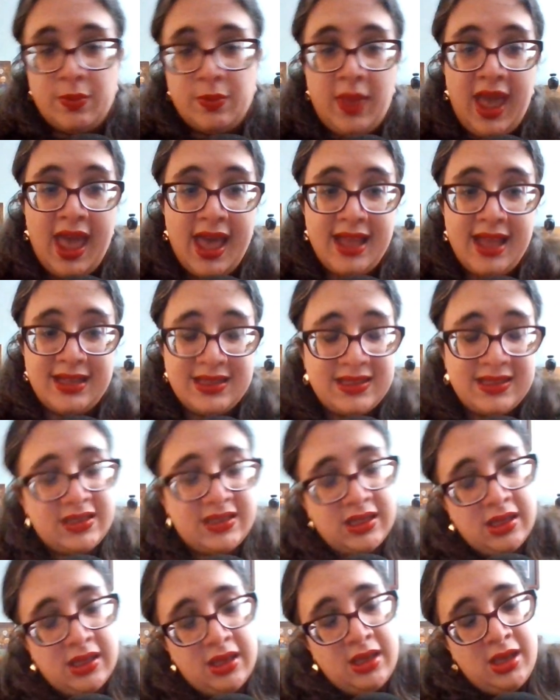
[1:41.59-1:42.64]
pets
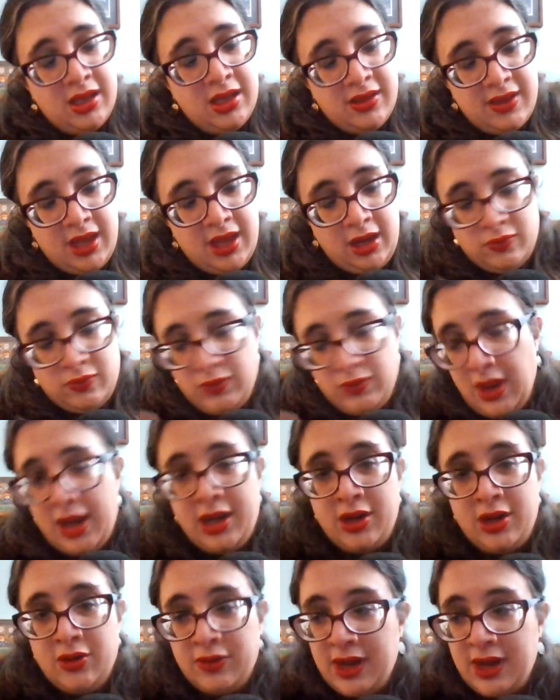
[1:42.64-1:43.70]
that are
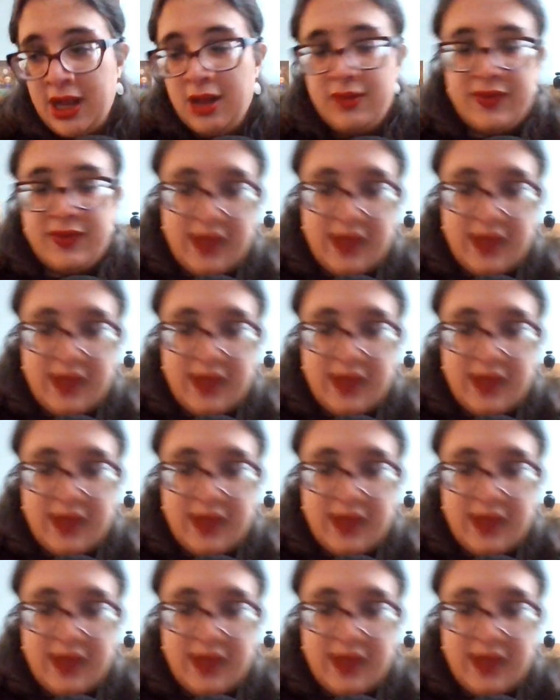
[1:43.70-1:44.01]
running around.